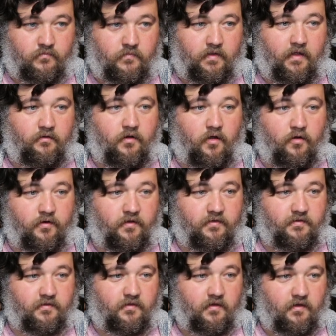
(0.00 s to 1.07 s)
Now
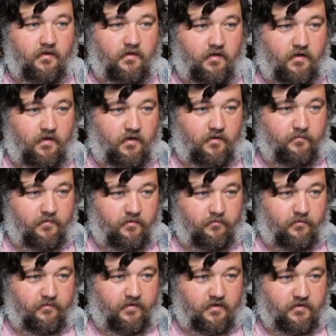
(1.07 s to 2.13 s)
notice, and
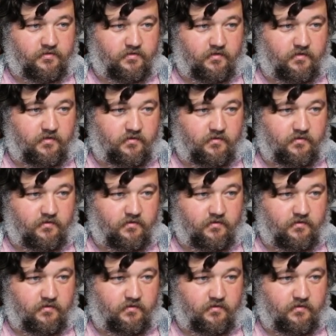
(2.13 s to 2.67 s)
we actually